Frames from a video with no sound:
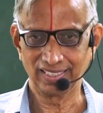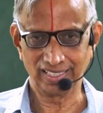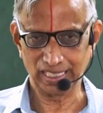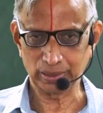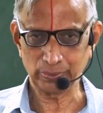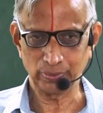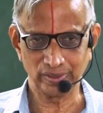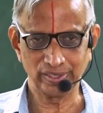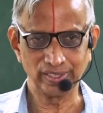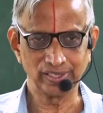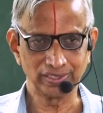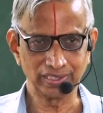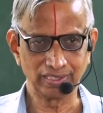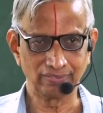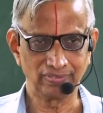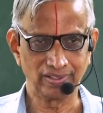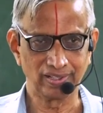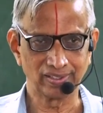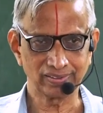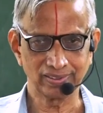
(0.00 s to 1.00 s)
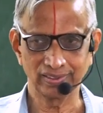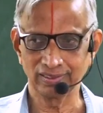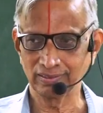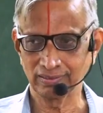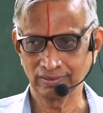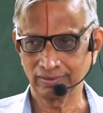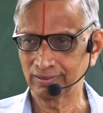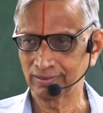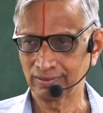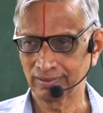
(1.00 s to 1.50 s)
exponential function,
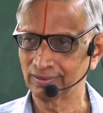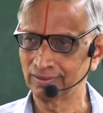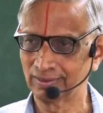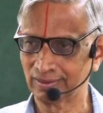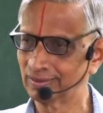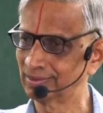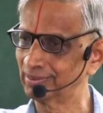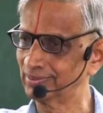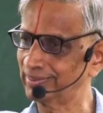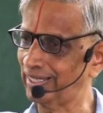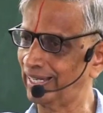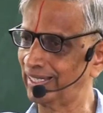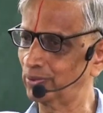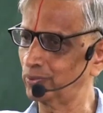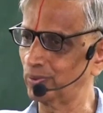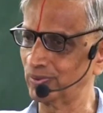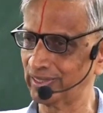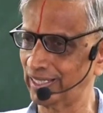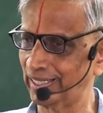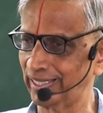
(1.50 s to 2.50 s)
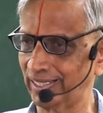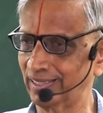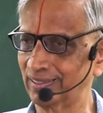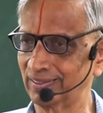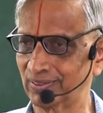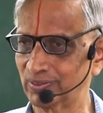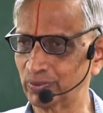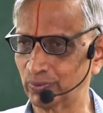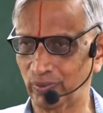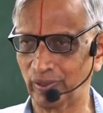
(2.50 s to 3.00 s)
sine, cosine, and
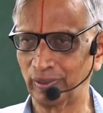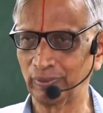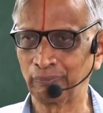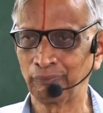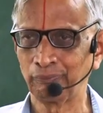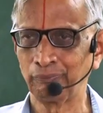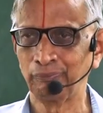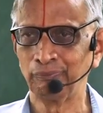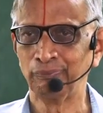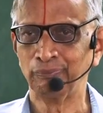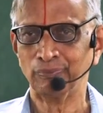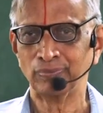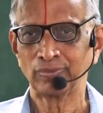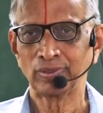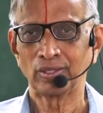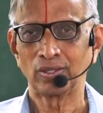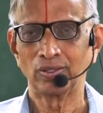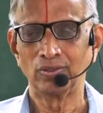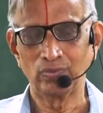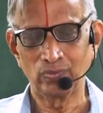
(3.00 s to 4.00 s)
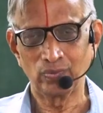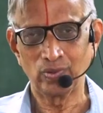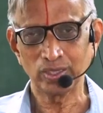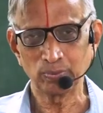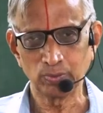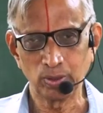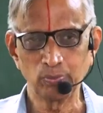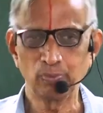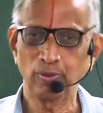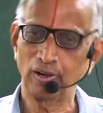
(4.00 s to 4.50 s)
so on. What
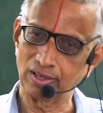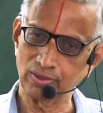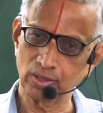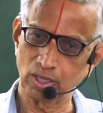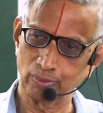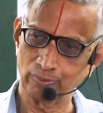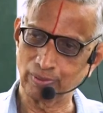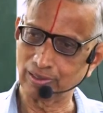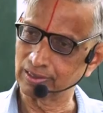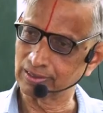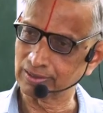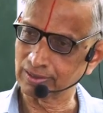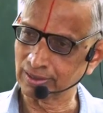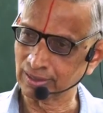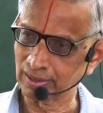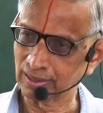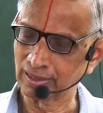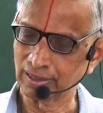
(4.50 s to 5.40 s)
about polynomials?